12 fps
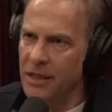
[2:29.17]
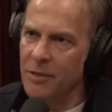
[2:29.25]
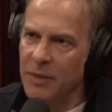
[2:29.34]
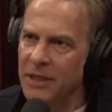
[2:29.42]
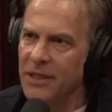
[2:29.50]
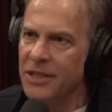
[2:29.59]
I
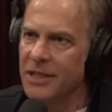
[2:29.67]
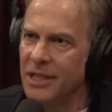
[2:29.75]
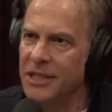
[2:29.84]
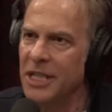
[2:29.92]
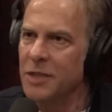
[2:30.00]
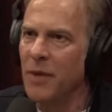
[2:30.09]
mean,
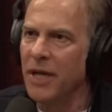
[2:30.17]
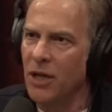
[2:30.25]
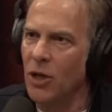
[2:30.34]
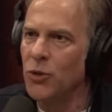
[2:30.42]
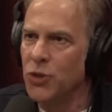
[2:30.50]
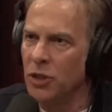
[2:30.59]
this is my
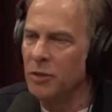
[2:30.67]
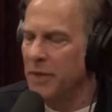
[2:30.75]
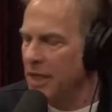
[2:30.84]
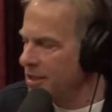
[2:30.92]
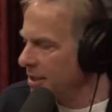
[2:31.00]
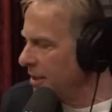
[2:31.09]
culture,
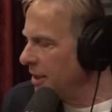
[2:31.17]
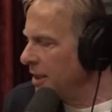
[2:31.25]
basically.